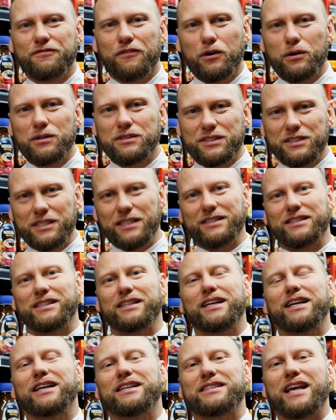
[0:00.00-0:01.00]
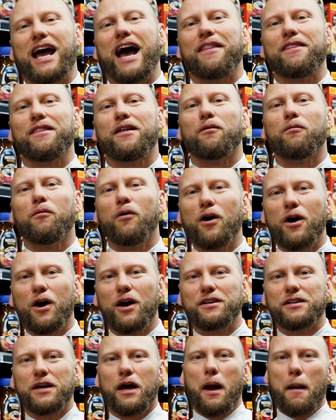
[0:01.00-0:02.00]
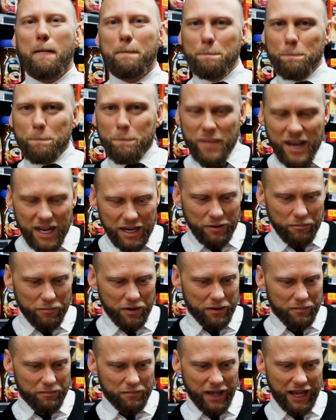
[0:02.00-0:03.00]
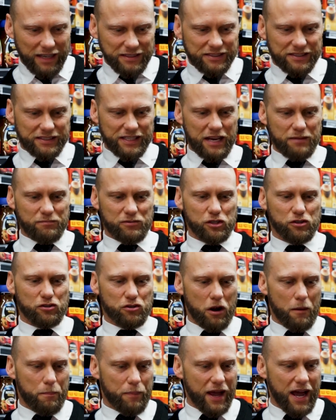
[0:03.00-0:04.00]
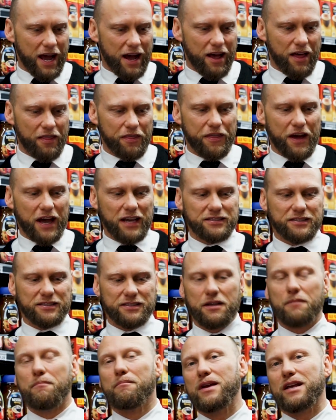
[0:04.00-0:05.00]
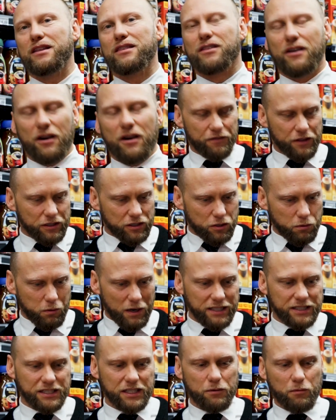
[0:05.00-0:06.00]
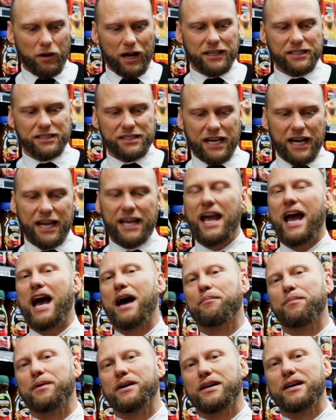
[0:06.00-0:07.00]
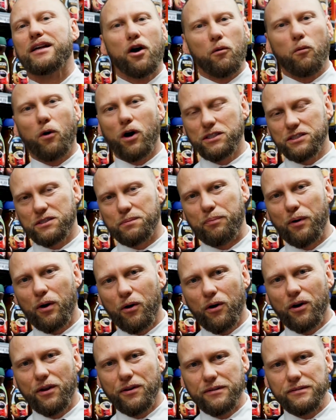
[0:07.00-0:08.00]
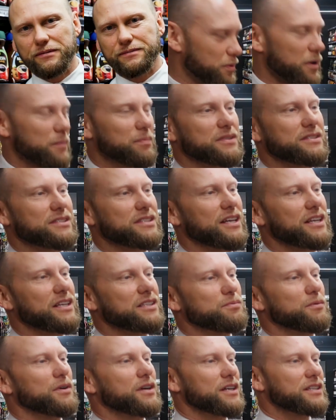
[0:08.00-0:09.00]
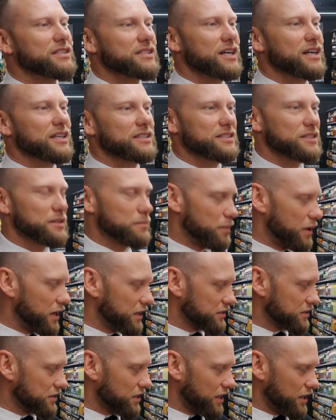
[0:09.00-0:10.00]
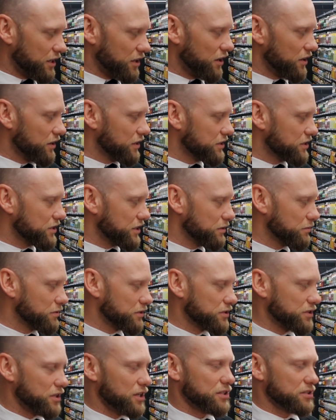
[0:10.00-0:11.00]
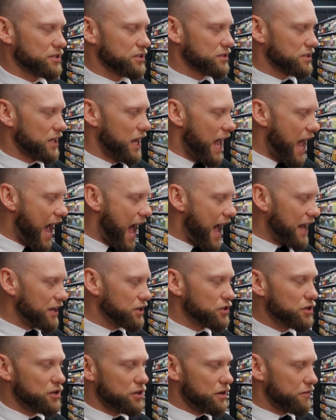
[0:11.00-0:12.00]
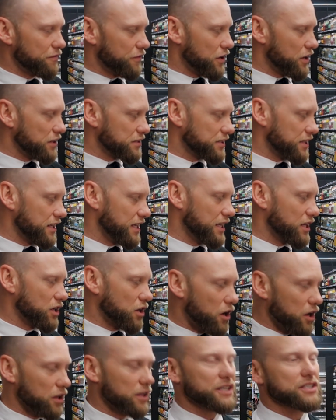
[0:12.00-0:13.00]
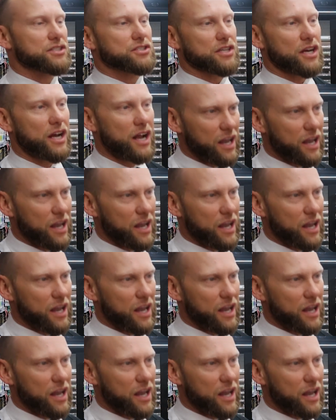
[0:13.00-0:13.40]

forward 60 years and the word minimum has seemed to drop out, and thus the myth the 21-day habit was born. Proper studies were conducted by psychology researchers at University College